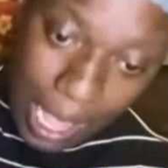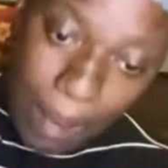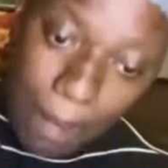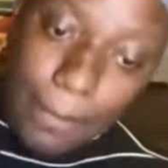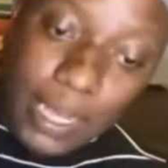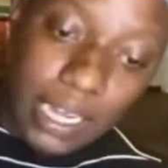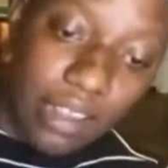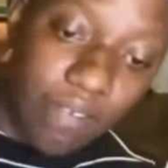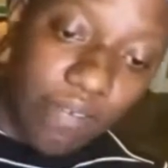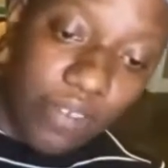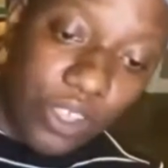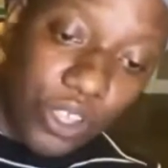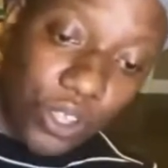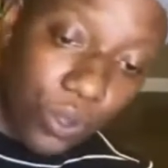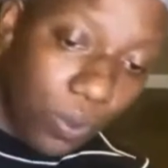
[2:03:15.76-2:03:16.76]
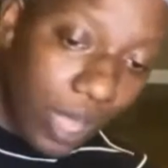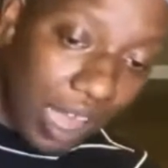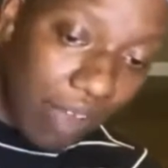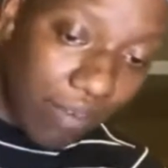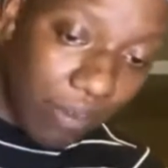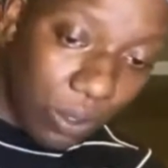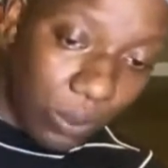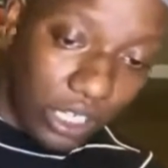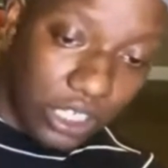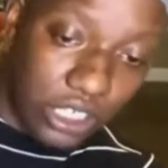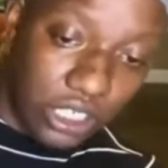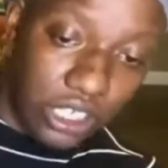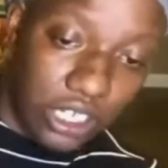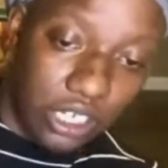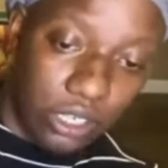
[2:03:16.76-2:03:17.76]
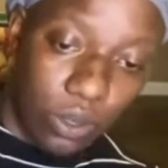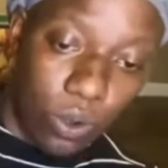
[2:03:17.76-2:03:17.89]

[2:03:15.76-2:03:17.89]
But if you have a question,